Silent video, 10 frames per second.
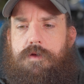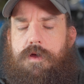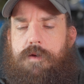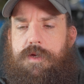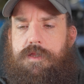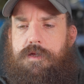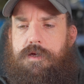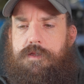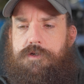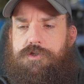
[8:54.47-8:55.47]
I mean,
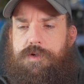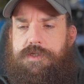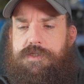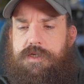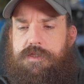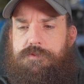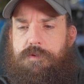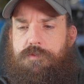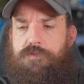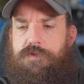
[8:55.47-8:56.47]
the, the joystick that's
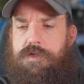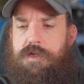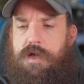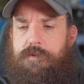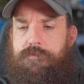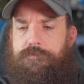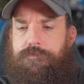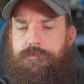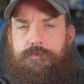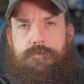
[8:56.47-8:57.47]
been moved to the top.
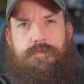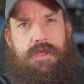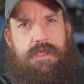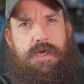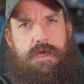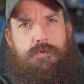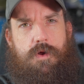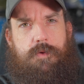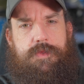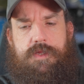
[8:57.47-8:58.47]
I think I can
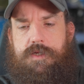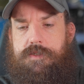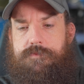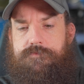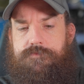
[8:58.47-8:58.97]
work with this.